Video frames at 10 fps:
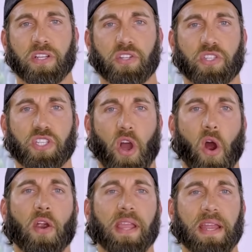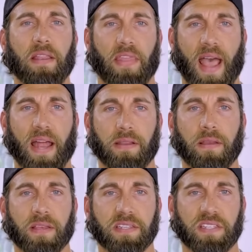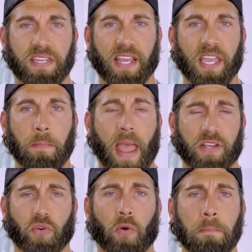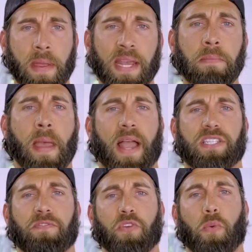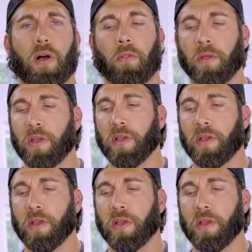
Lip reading: to target that sticking max or mini max, if you will,